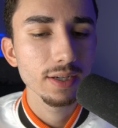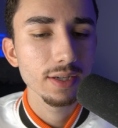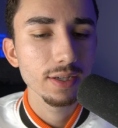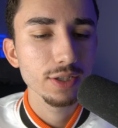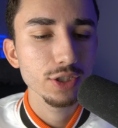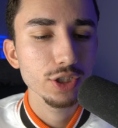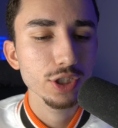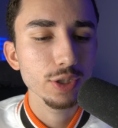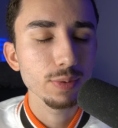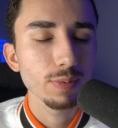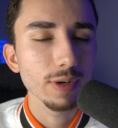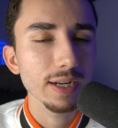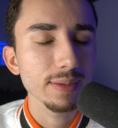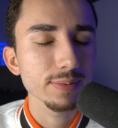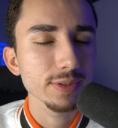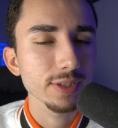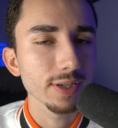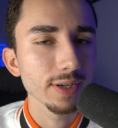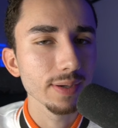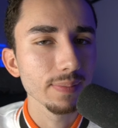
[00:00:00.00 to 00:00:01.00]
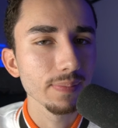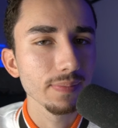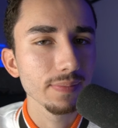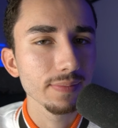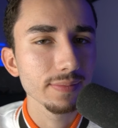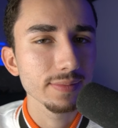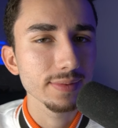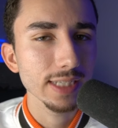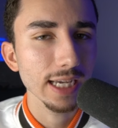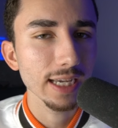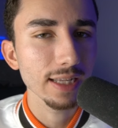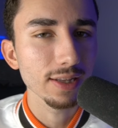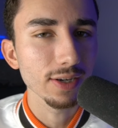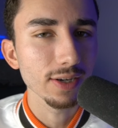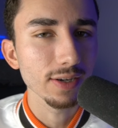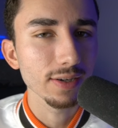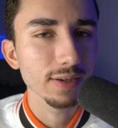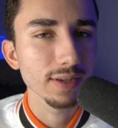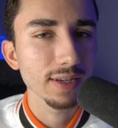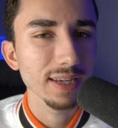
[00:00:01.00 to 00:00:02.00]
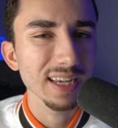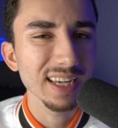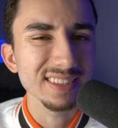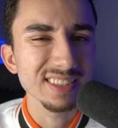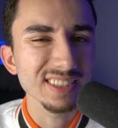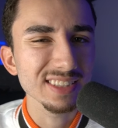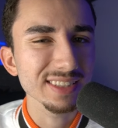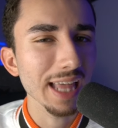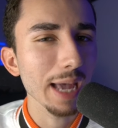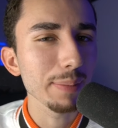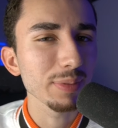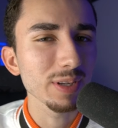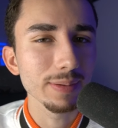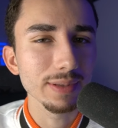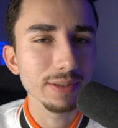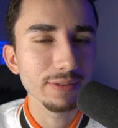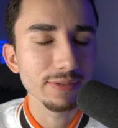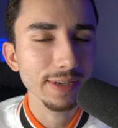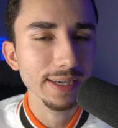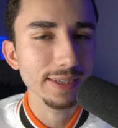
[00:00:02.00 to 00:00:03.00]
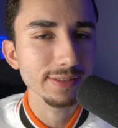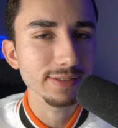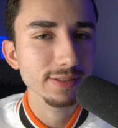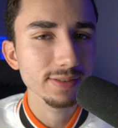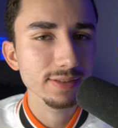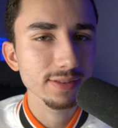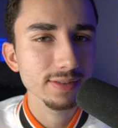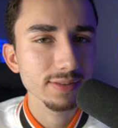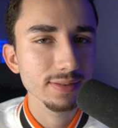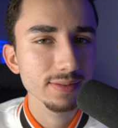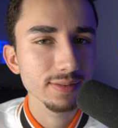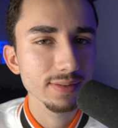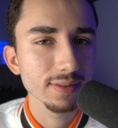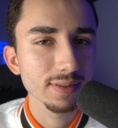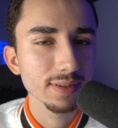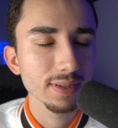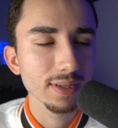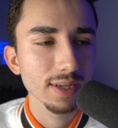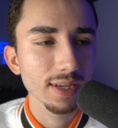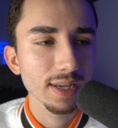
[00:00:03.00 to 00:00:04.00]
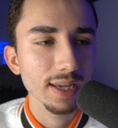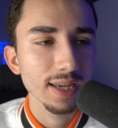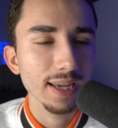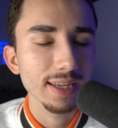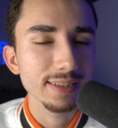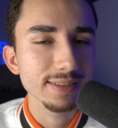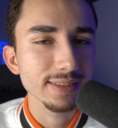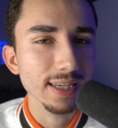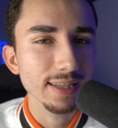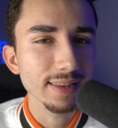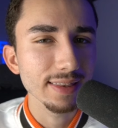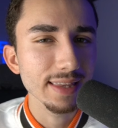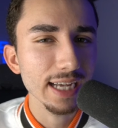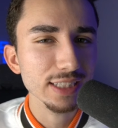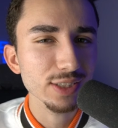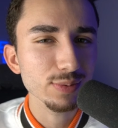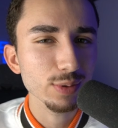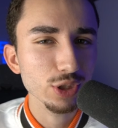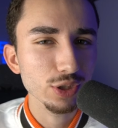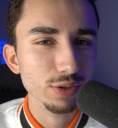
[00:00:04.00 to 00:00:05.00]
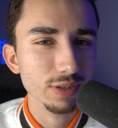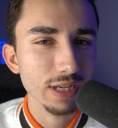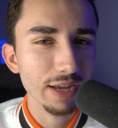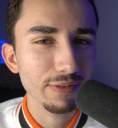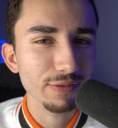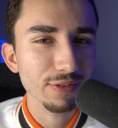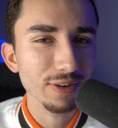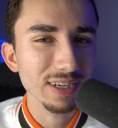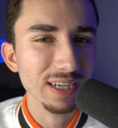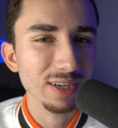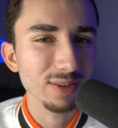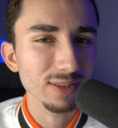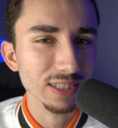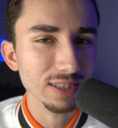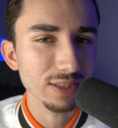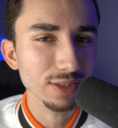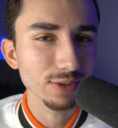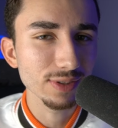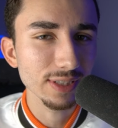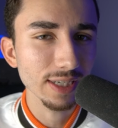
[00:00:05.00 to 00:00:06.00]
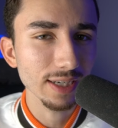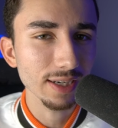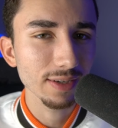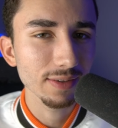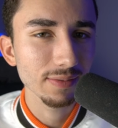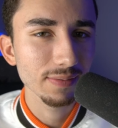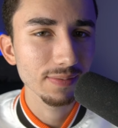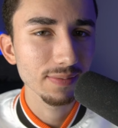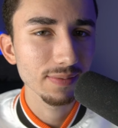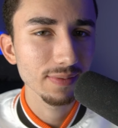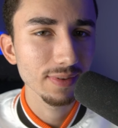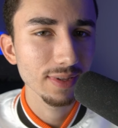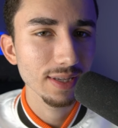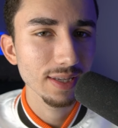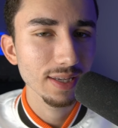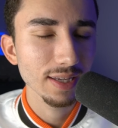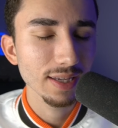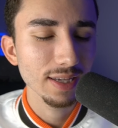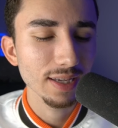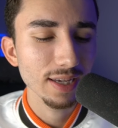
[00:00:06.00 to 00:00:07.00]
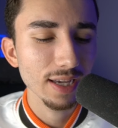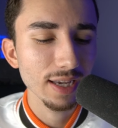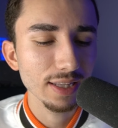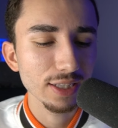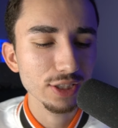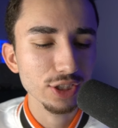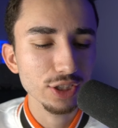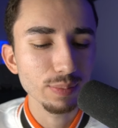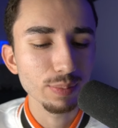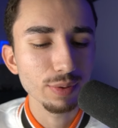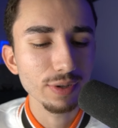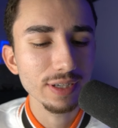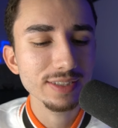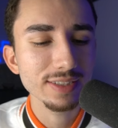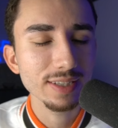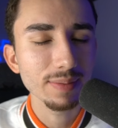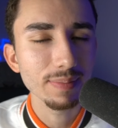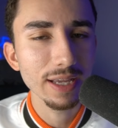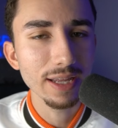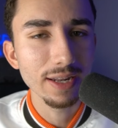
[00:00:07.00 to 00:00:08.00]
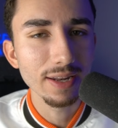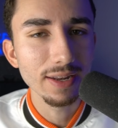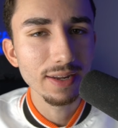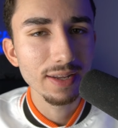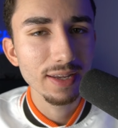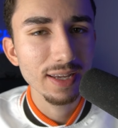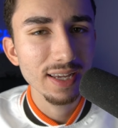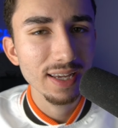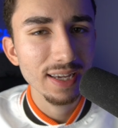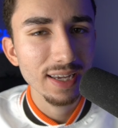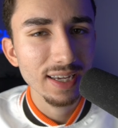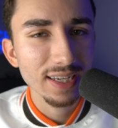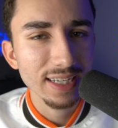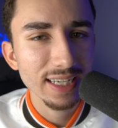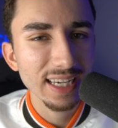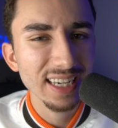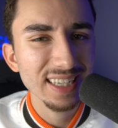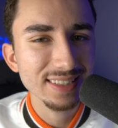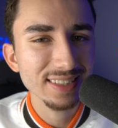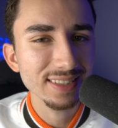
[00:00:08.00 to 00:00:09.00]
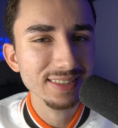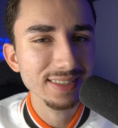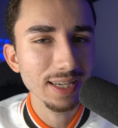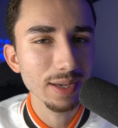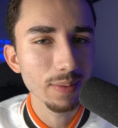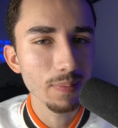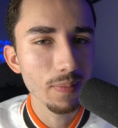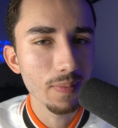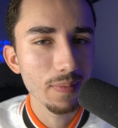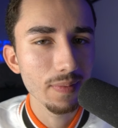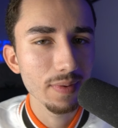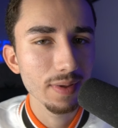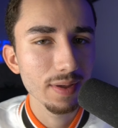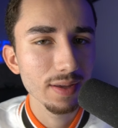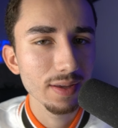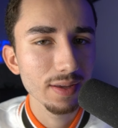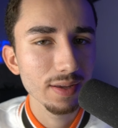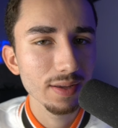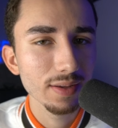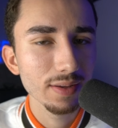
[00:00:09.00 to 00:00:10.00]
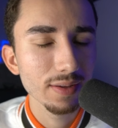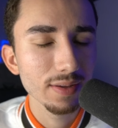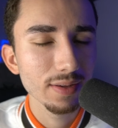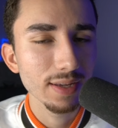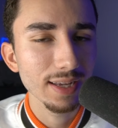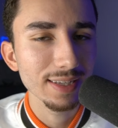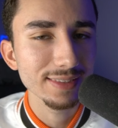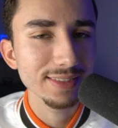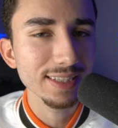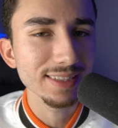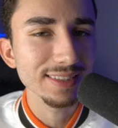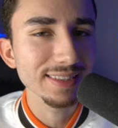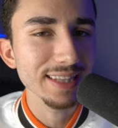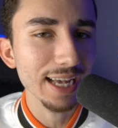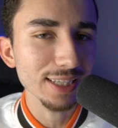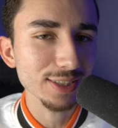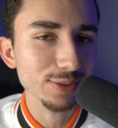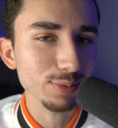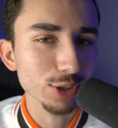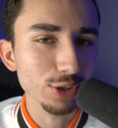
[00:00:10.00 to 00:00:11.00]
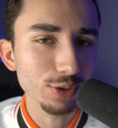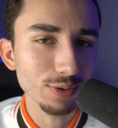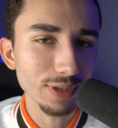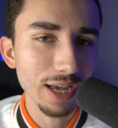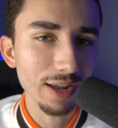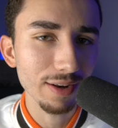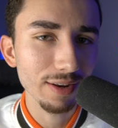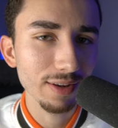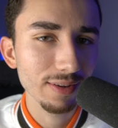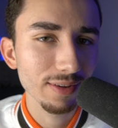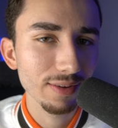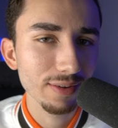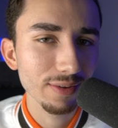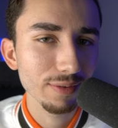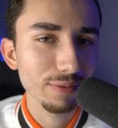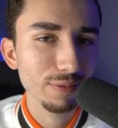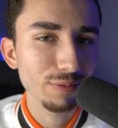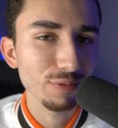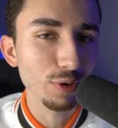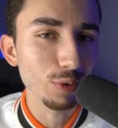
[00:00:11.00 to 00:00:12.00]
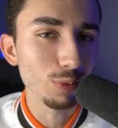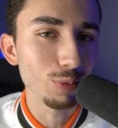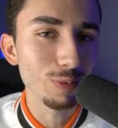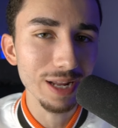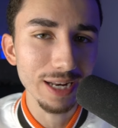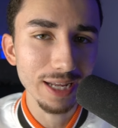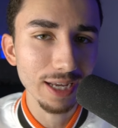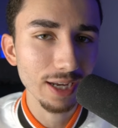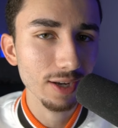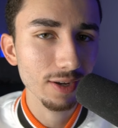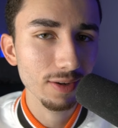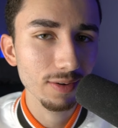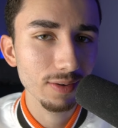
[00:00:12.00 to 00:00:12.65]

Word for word: she went up to him, Taylor, and slapped him in the face and said, "That's what you get for nearly losing." And then she brings him in, kisses him, and says, "That's what you get for winning."